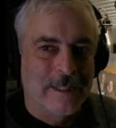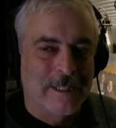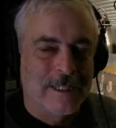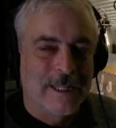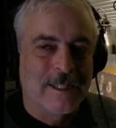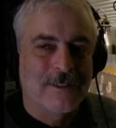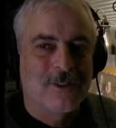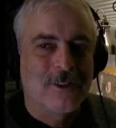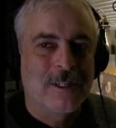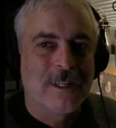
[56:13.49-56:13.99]

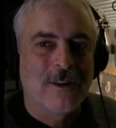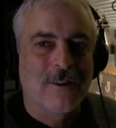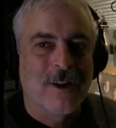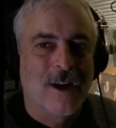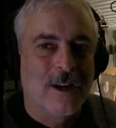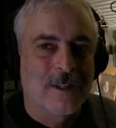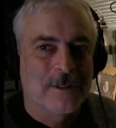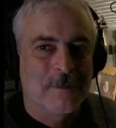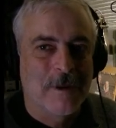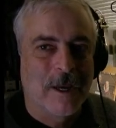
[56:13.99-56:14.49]
and the
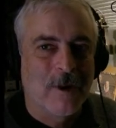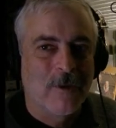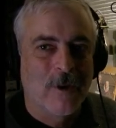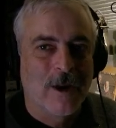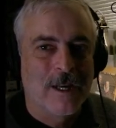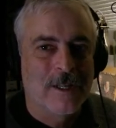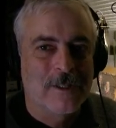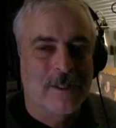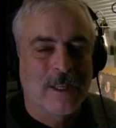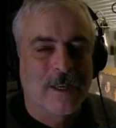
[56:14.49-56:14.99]
density of
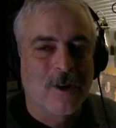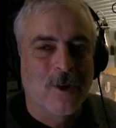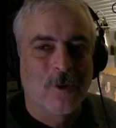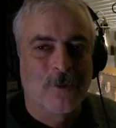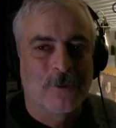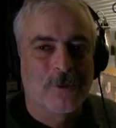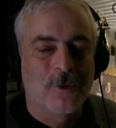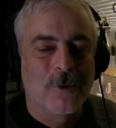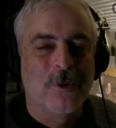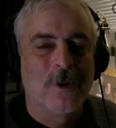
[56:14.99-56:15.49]
cosmic rays that
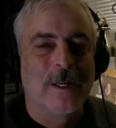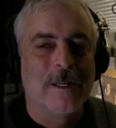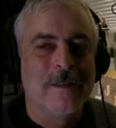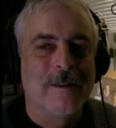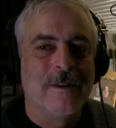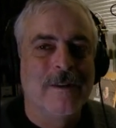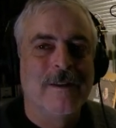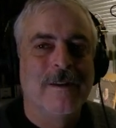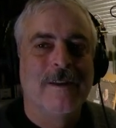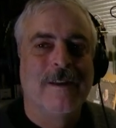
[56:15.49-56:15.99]
go through
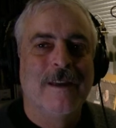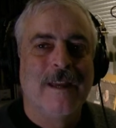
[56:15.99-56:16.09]
it.